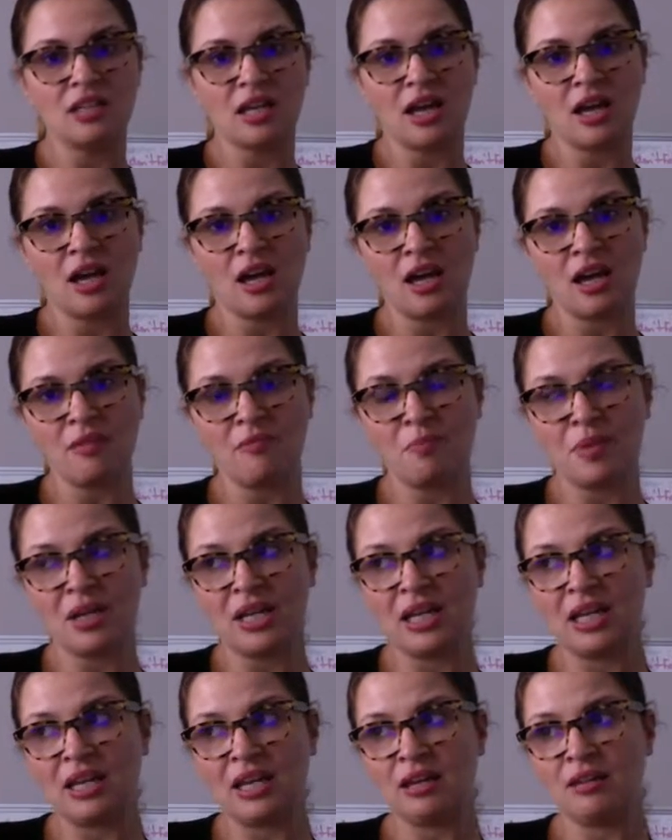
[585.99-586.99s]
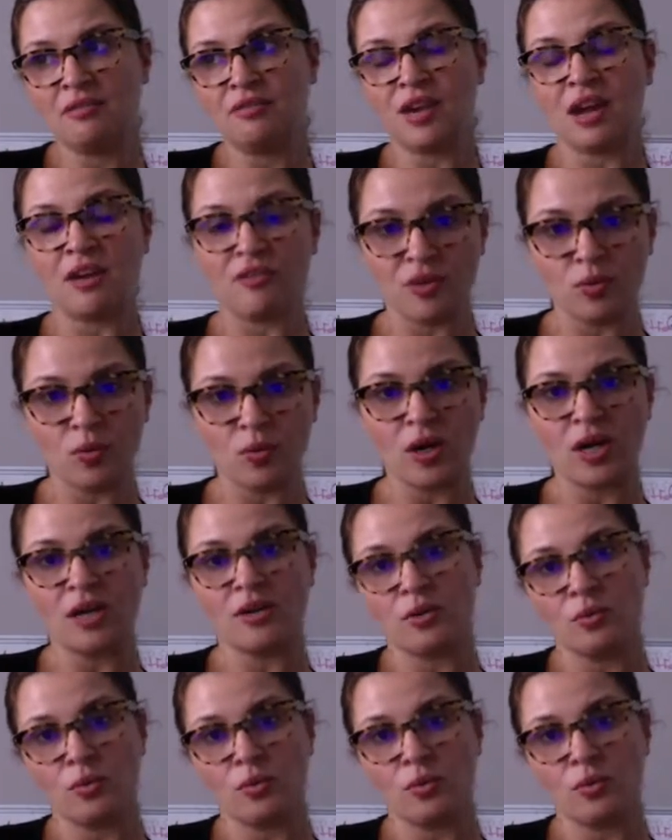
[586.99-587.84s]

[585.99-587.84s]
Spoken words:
I believe everyone